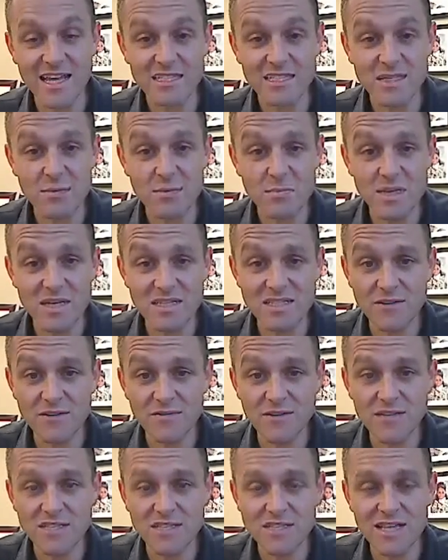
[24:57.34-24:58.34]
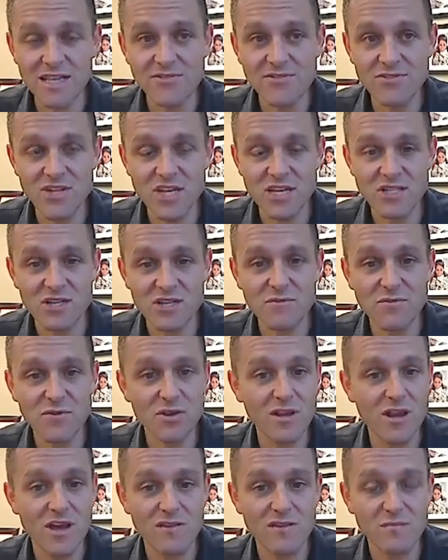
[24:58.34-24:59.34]
That's a big difference, life-changing for
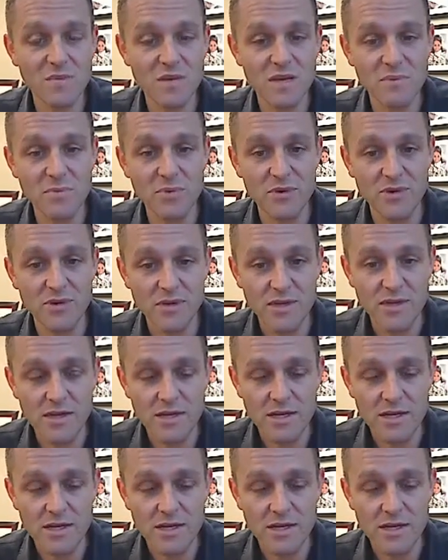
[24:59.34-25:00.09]
a lot of people.